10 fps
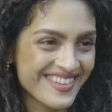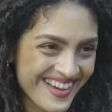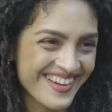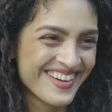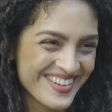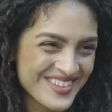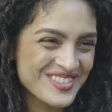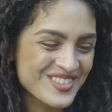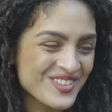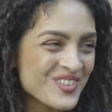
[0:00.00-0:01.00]
Yeah.
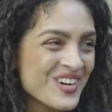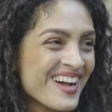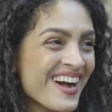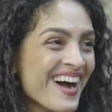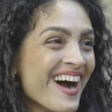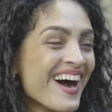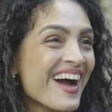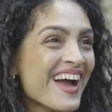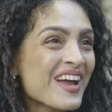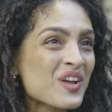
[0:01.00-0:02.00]
So
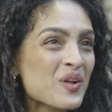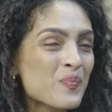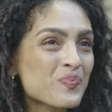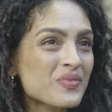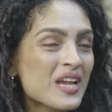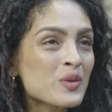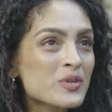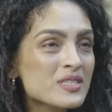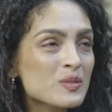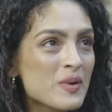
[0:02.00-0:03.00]
it
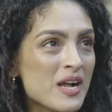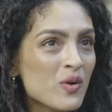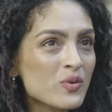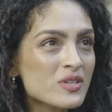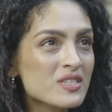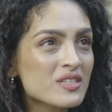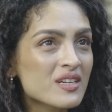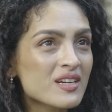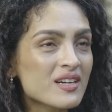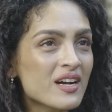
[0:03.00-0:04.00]
was about,
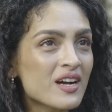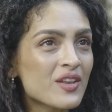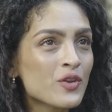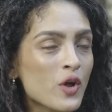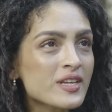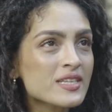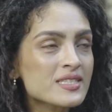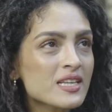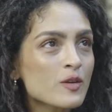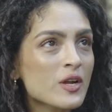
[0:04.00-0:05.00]
not
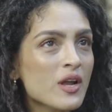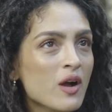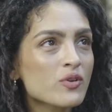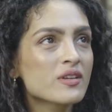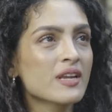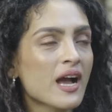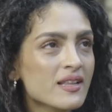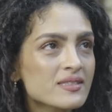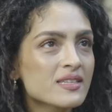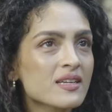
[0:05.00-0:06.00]
necessarily about how
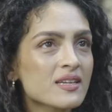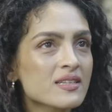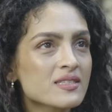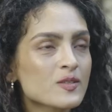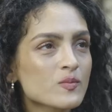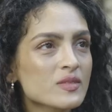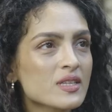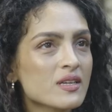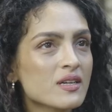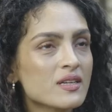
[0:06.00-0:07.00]
dancing is.
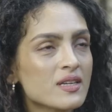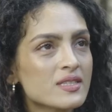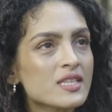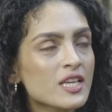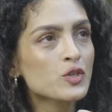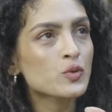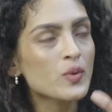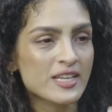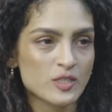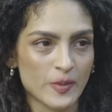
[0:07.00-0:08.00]
See, there are
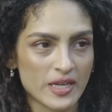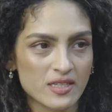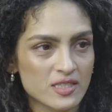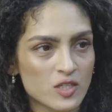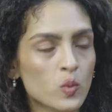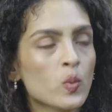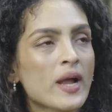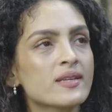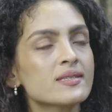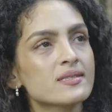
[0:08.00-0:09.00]
two aspects.
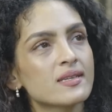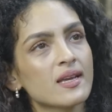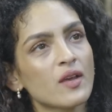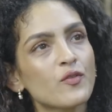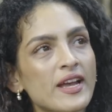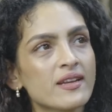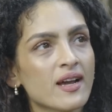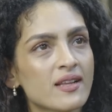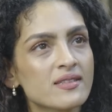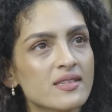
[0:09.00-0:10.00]
One is, if I
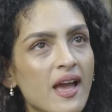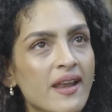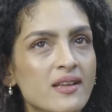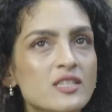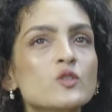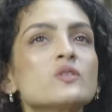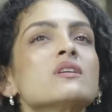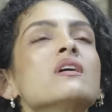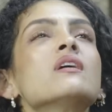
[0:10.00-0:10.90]
dance and I just